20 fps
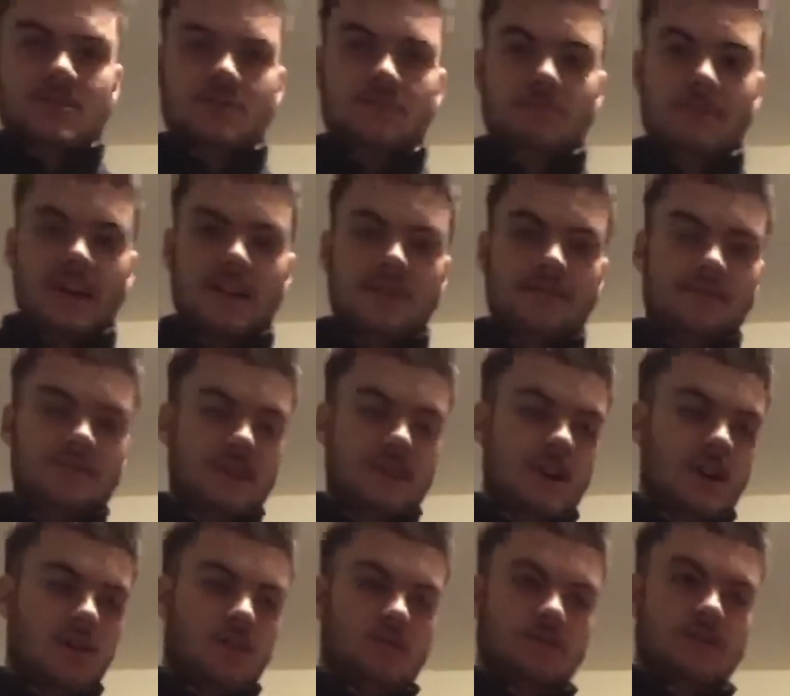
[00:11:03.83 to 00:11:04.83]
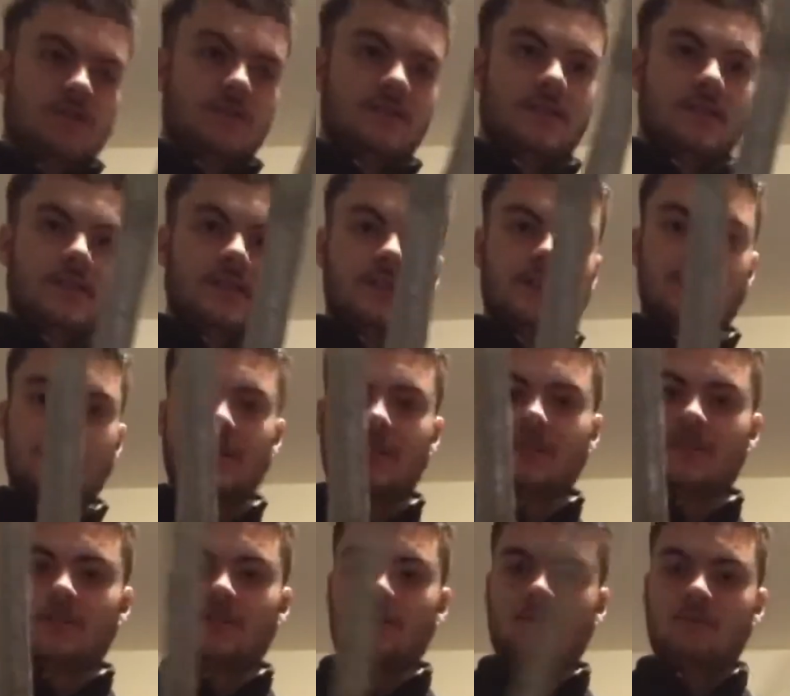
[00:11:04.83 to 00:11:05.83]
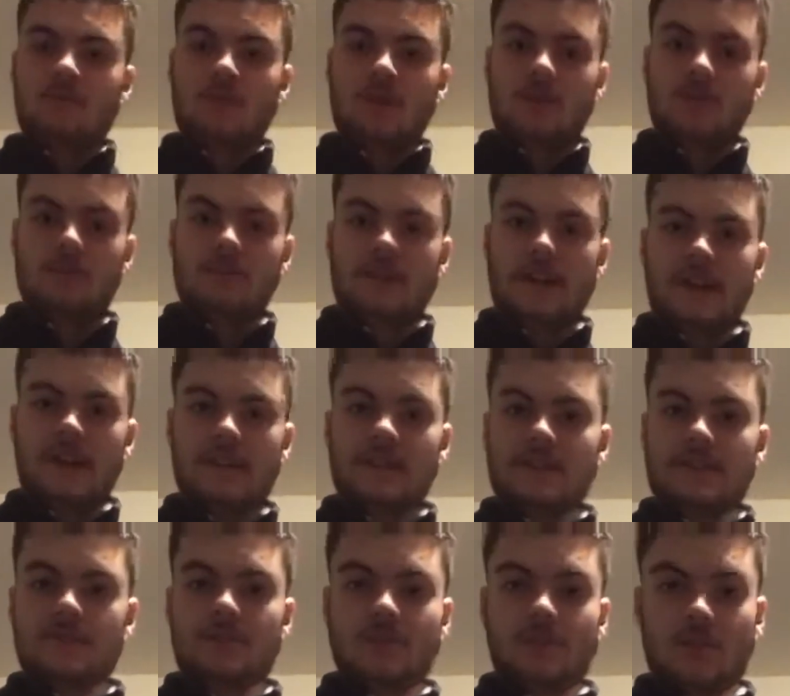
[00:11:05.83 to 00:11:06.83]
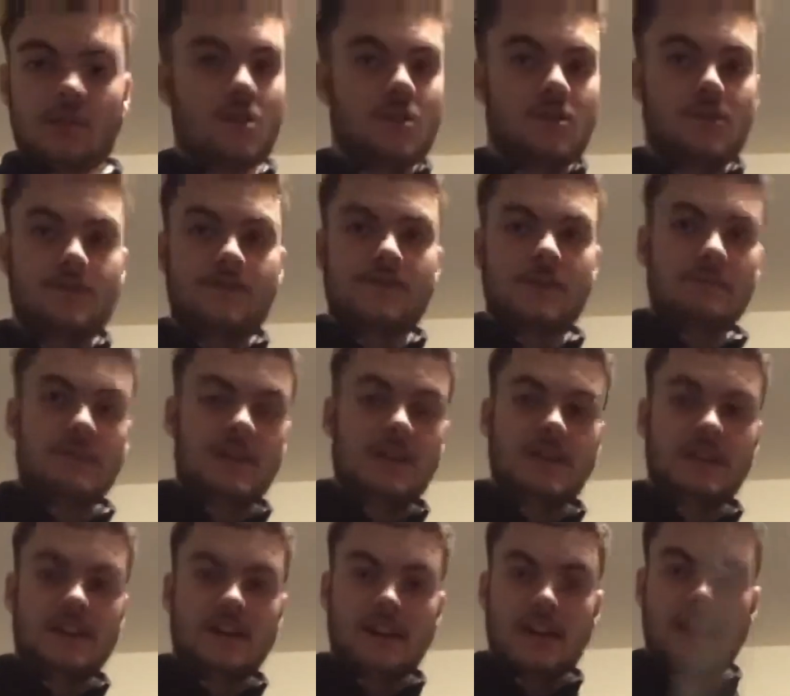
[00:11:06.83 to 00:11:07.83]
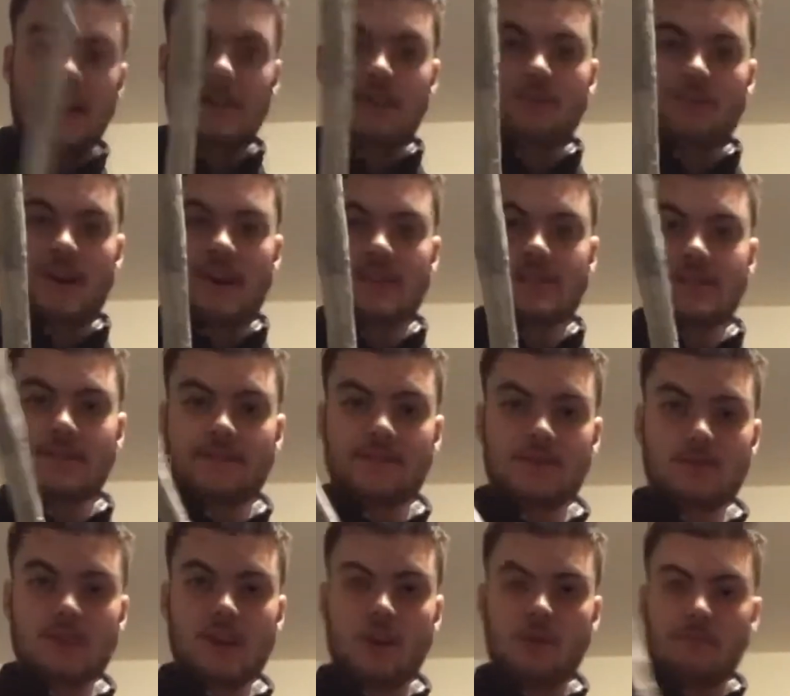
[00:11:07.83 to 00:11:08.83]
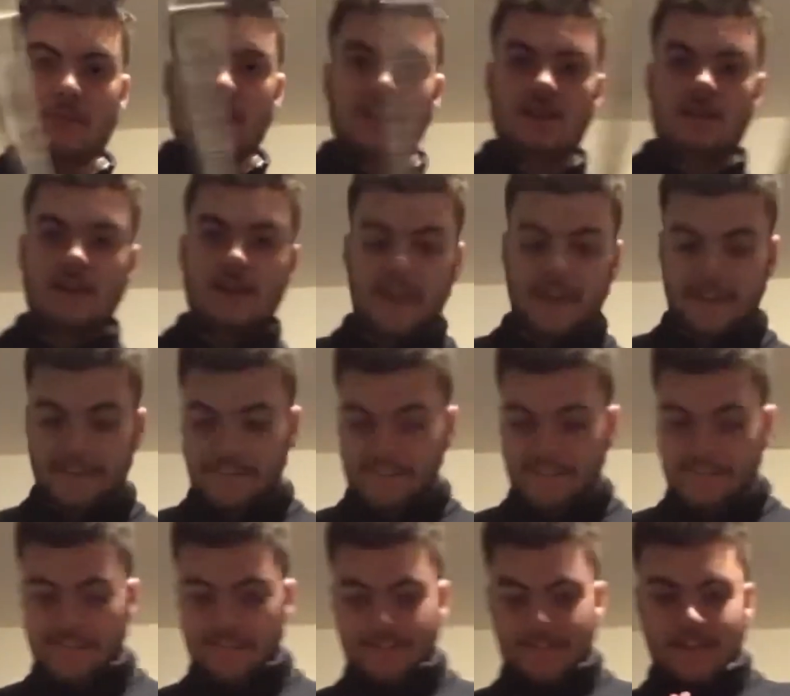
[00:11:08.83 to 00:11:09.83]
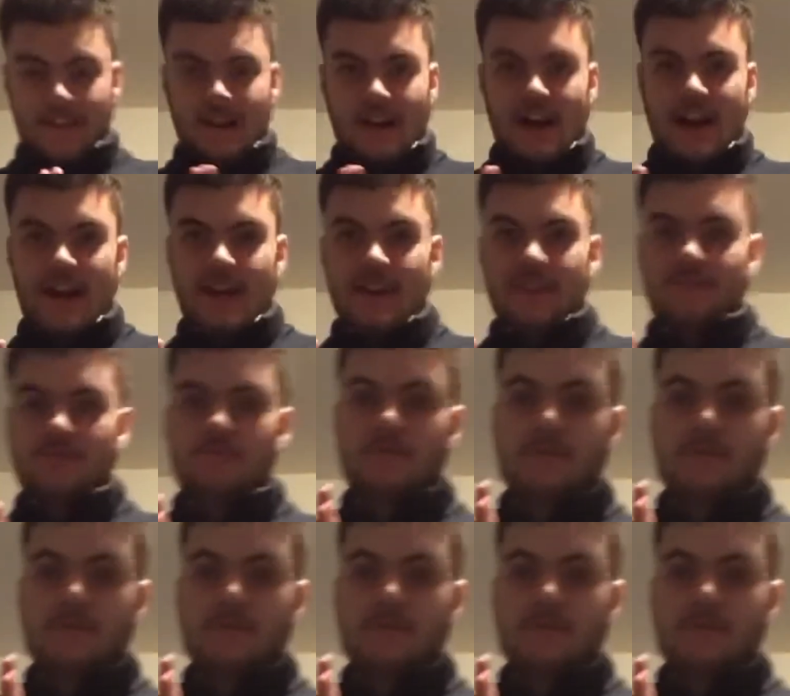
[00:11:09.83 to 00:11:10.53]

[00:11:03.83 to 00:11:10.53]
might have known, well, at least heard from me anyways, if you know me, I